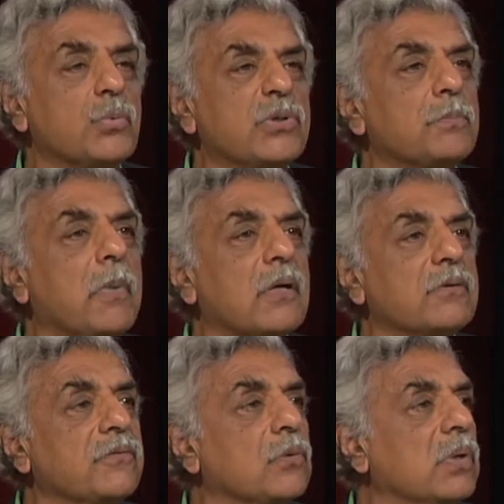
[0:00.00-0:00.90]
which part
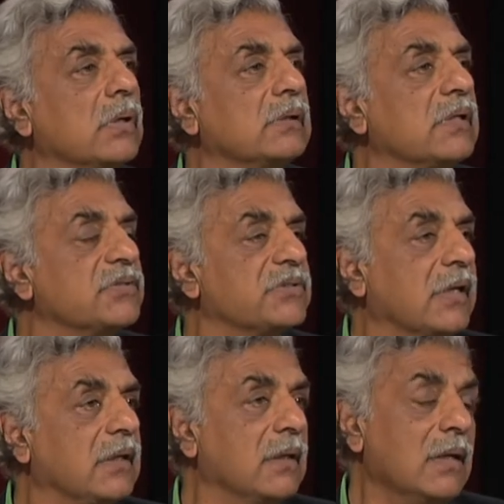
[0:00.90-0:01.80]
of the world it's
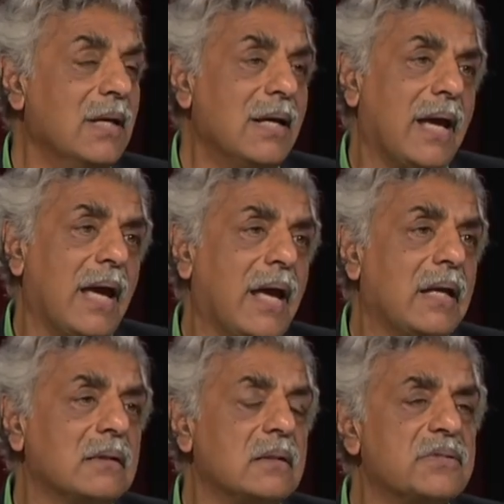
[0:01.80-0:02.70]
in
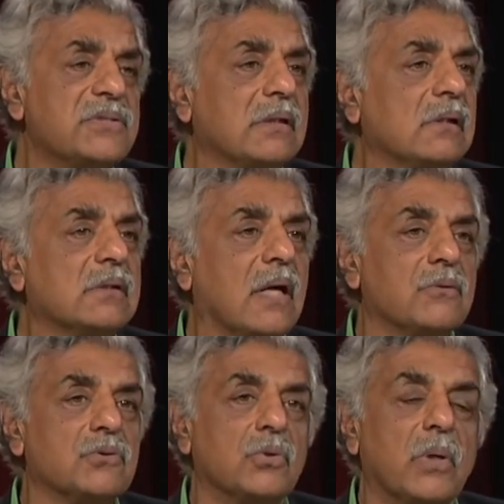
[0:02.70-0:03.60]
and settle
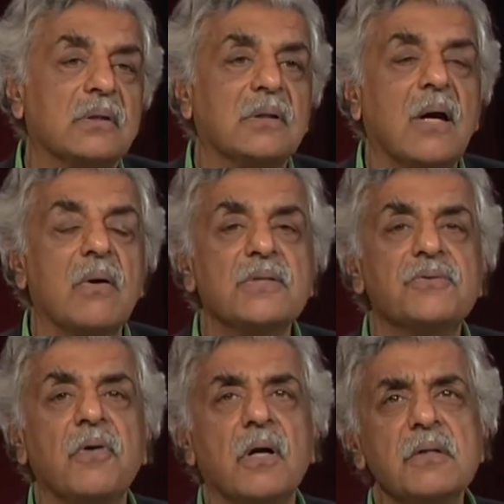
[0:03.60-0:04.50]
down to it. Now, as far